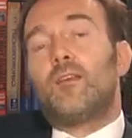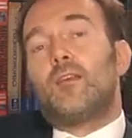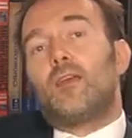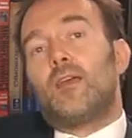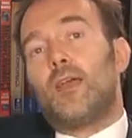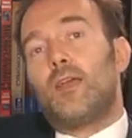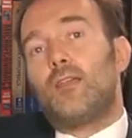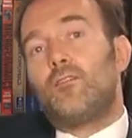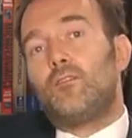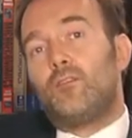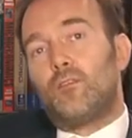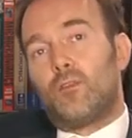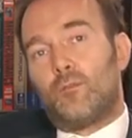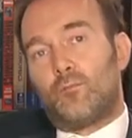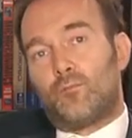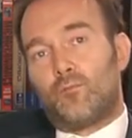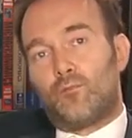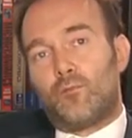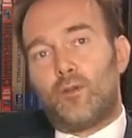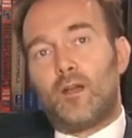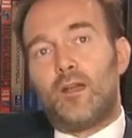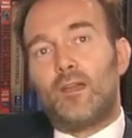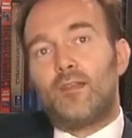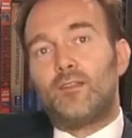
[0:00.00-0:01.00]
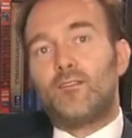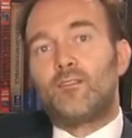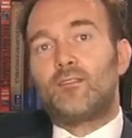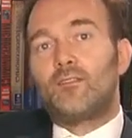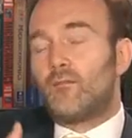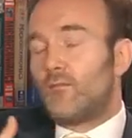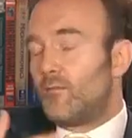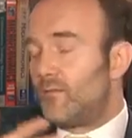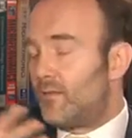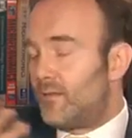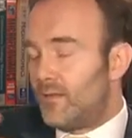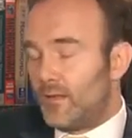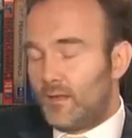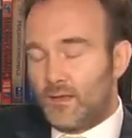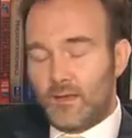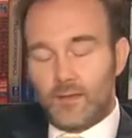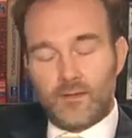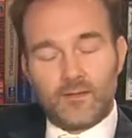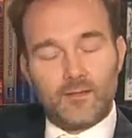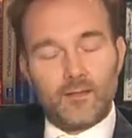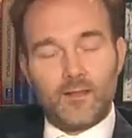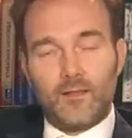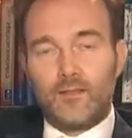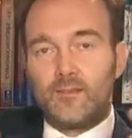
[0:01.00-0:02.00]
and you can price, say,
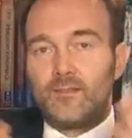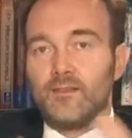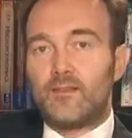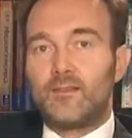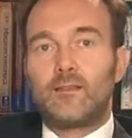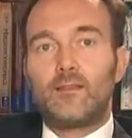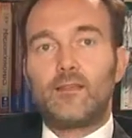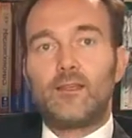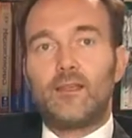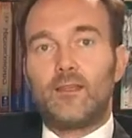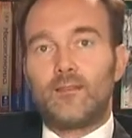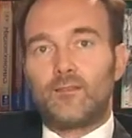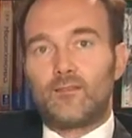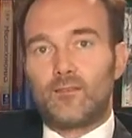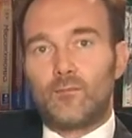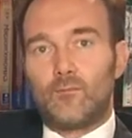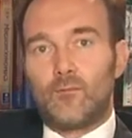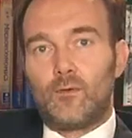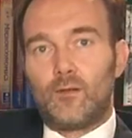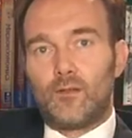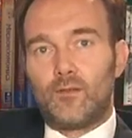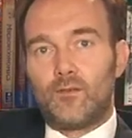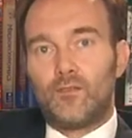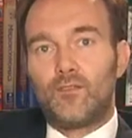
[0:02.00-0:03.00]
intelligently and so on.